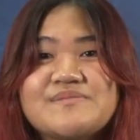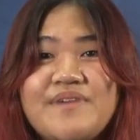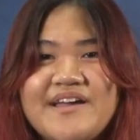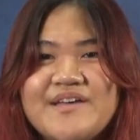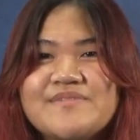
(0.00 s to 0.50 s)

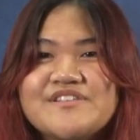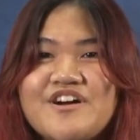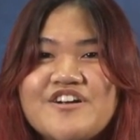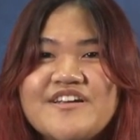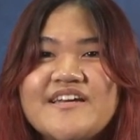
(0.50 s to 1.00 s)
My name is
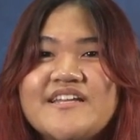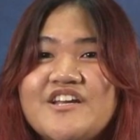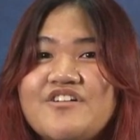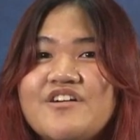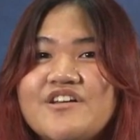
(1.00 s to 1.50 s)
Ari and
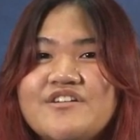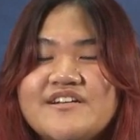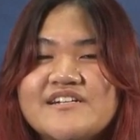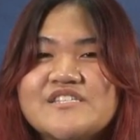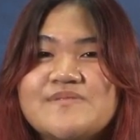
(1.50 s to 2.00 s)
here are your
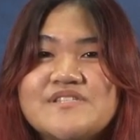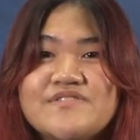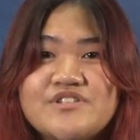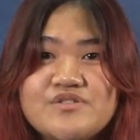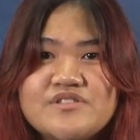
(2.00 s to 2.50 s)
announcements for
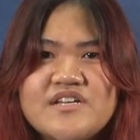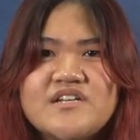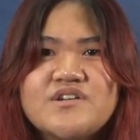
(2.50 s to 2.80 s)
Tuesday,